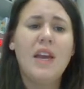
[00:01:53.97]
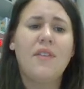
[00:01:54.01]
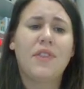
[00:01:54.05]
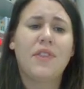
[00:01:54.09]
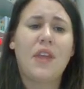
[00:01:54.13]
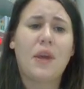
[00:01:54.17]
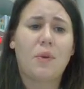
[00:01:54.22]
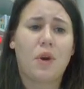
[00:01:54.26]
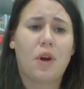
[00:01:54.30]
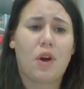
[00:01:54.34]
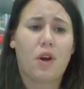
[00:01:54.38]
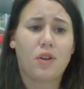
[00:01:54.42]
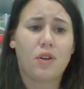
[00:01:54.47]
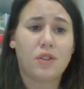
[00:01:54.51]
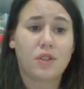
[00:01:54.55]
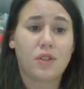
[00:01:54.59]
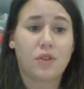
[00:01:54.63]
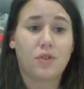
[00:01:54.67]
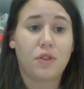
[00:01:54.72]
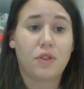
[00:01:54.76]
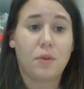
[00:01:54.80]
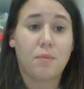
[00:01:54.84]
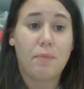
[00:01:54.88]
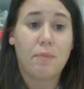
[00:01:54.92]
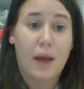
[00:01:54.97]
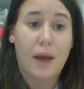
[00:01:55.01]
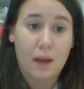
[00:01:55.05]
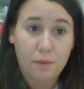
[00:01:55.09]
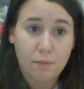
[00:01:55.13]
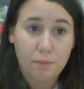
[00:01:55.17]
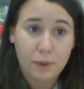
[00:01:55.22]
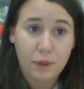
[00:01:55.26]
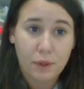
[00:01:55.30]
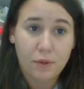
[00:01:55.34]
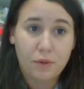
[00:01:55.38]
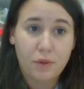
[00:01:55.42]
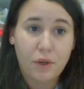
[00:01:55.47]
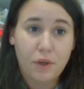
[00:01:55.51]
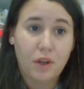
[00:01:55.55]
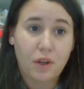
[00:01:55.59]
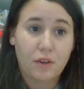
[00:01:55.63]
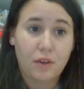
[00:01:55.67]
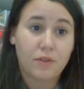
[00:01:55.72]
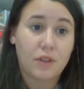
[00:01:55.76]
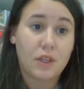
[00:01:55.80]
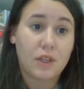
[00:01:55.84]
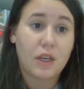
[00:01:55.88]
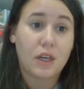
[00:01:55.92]
They were also the backbone
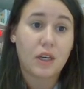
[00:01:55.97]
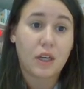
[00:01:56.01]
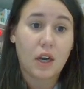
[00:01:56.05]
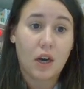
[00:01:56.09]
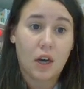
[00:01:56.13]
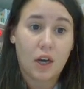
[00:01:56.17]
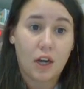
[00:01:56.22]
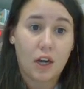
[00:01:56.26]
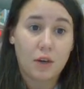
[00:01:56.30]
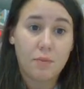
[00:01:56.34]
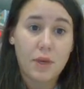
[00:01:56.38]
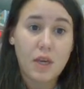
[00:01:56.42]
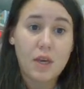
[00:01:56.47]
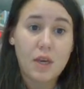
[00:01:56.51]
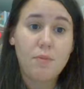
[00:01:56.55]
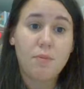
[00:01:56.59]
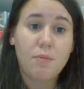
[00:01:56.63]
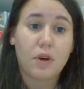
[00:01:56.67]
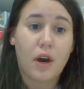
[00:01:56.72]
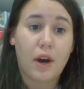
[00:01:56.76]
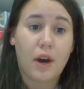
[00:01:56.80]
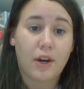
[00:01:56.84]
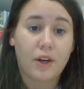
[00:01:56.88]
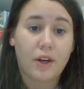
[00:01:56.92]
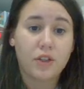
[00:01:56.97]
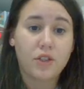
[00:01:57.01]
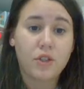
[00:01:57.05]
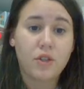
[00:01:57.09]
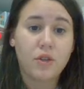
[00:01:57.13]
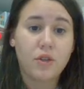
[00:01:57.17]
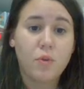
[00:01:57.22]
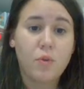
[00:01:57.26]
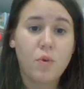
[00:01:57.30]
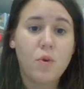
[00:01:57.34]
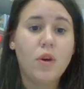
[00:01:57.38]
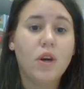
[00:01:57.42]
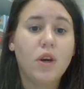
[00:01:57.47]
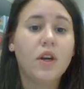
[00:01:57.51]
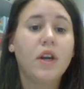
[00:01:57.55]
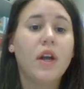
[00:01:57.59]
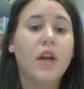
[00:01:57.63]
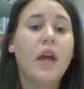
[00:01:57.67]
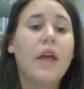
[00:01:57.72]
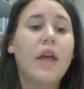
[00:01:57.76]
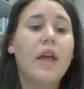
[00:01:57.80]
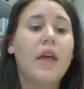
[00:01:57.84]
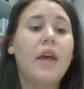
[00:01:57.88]
of the economy prior to the war,